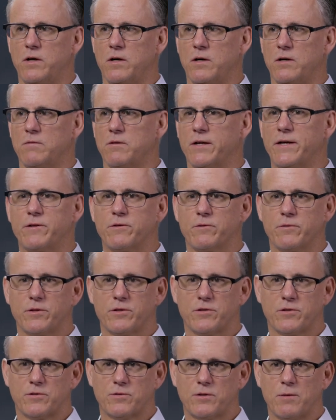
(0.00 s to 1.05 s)
uh, later
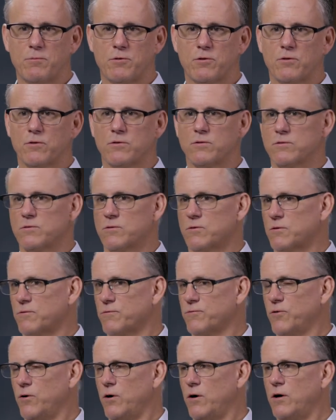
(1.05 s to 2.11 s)
this summer or
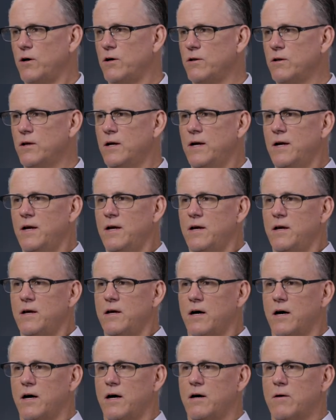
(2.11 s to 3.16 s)
fall
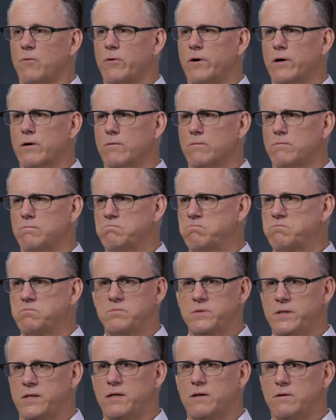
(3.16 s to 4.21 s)
uh, where,
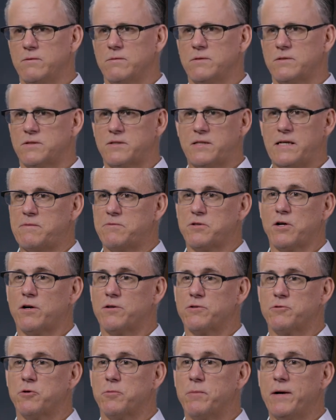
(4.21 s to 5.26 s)
you know, it sounds
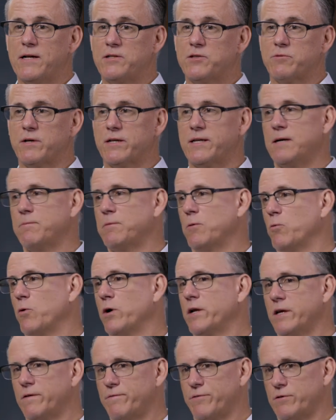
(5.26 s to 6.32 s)
hard to imagine right now, but
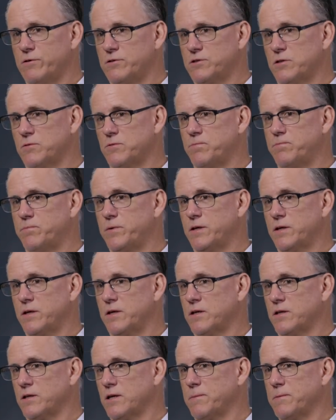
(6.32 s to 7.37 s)
what if there's a big
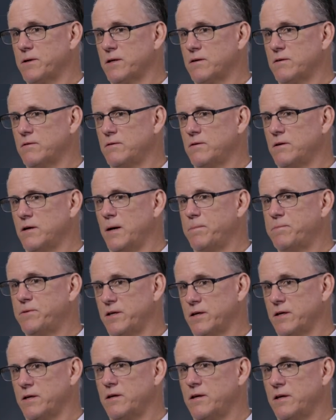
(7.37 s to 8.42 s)
economic
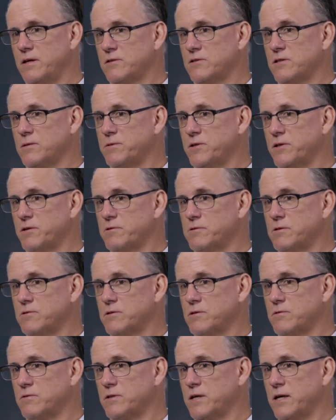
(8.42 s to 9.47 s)
uptick in some of the
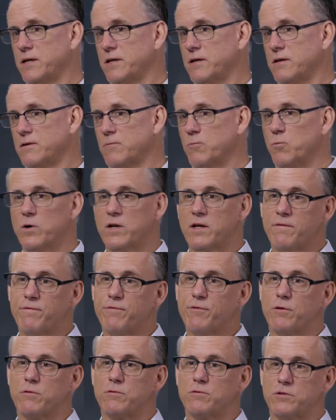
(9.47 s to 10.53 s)
Eurozone data? And what
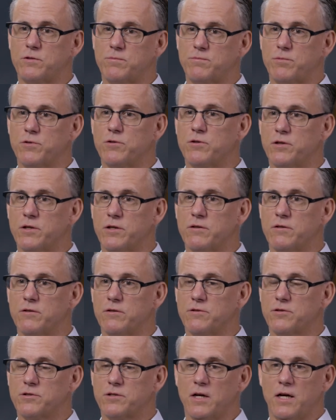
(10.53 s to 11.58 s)
if those bond
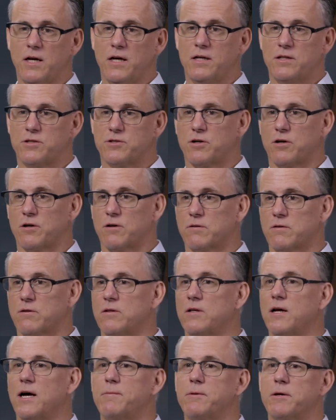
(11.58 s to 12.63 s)
yields start
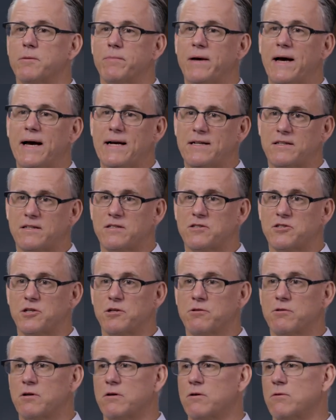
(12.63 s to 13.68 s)
climbing back to
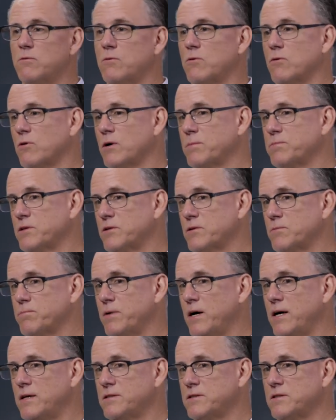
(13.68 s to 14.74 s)
zero or up to
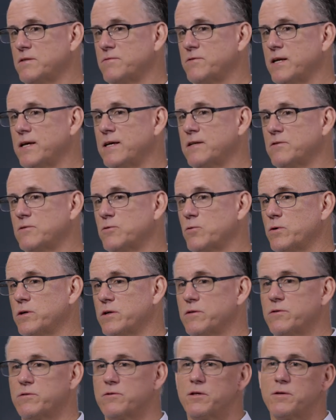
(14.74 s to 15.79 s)
positive 10,
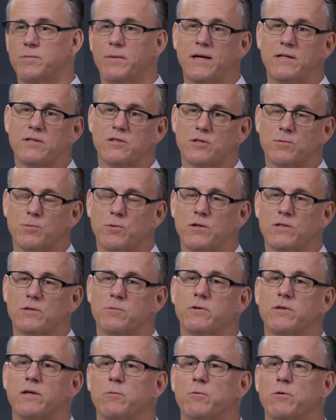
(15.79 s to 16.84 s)
20, 30 basis
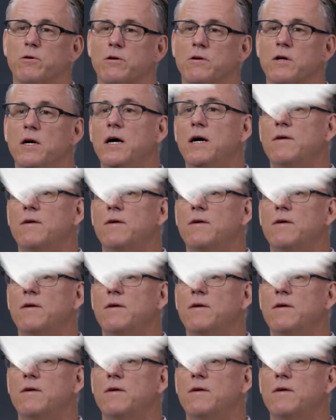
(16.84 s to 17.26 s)
points where they were